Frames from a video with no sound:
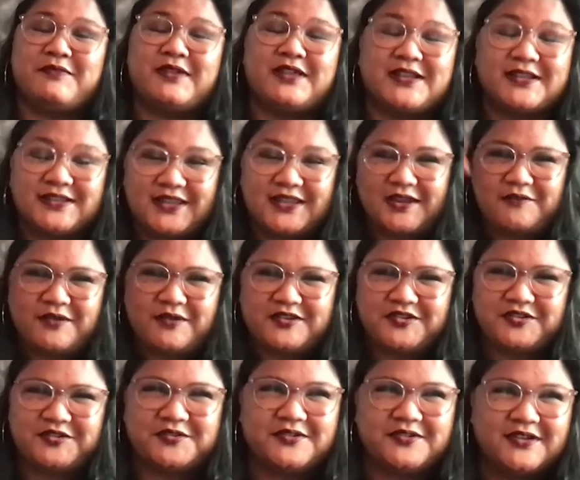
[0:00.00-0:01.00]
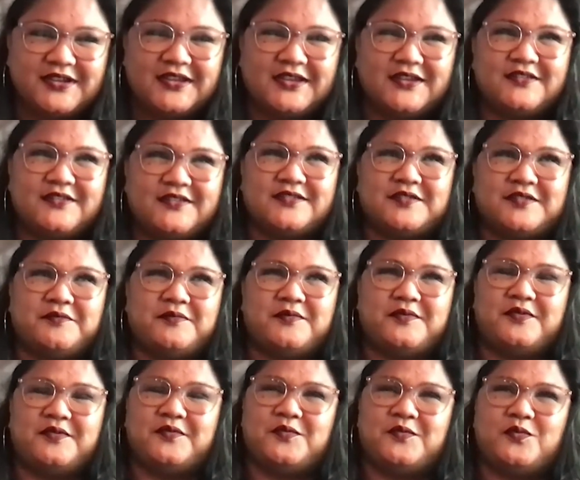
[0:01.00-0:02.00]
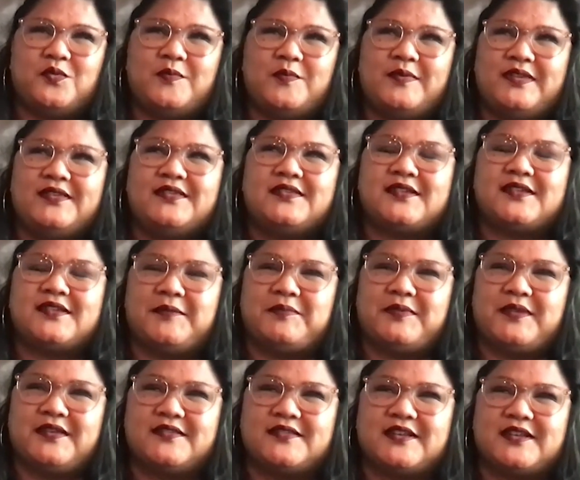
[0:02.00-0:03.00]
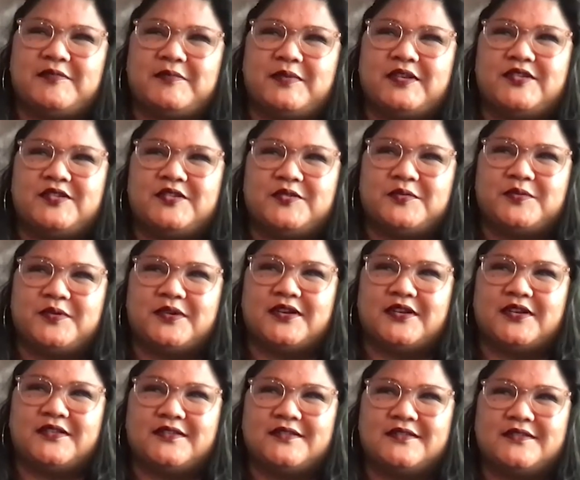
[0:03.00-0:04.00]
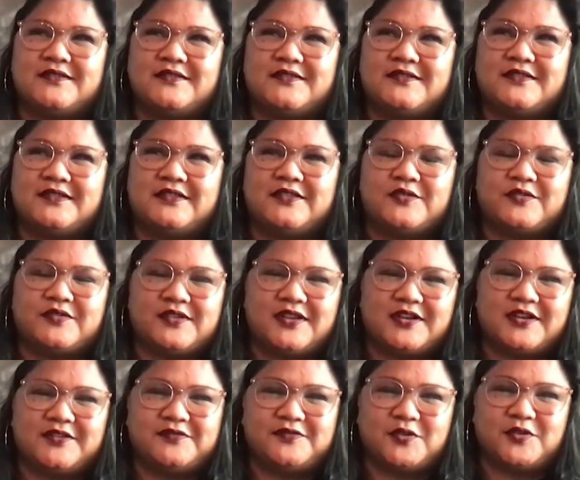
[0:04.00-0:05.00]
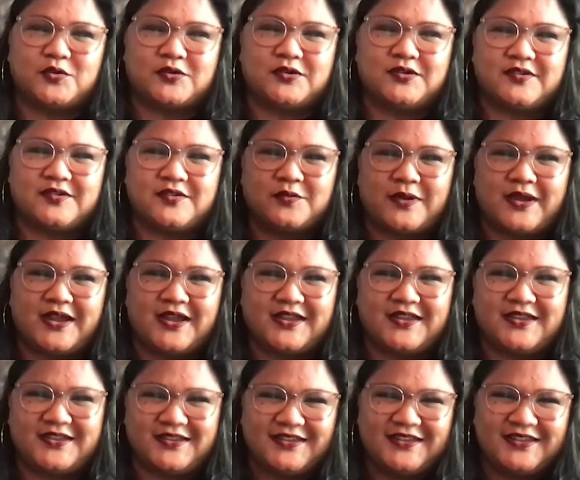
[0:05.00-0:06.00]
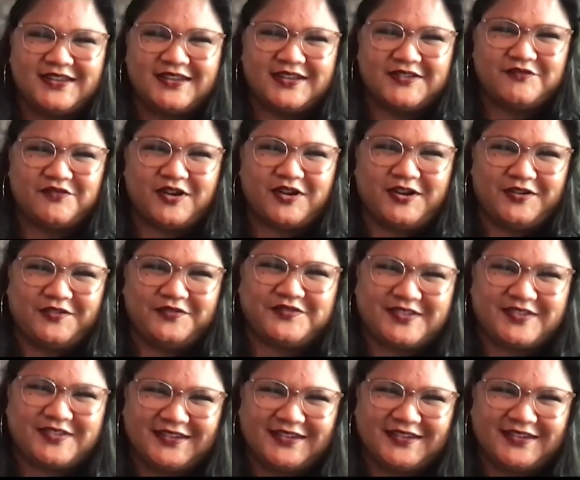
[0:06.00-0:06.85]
immediately I went to some women's type things that I've been to where there's a lot of floral swag involved.